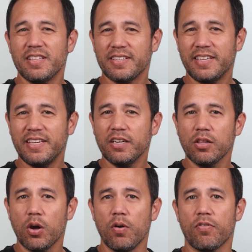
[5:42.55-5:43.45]
to
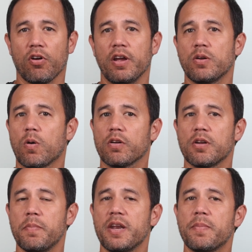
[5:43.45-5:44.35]
heal over in order
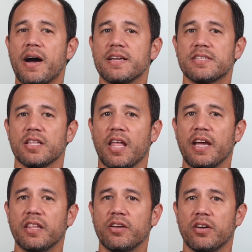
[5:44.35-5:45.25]
to minimize the
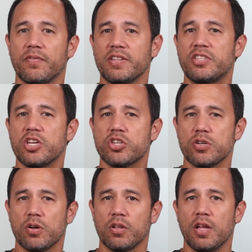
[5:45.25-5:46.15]
likelihood of
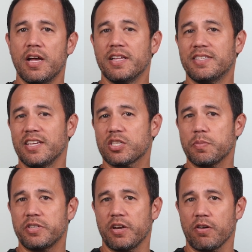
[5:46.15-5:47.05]
additional
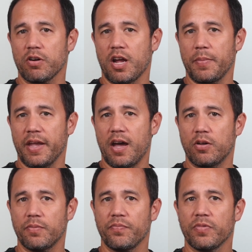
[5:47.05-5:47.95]
disc material coming out.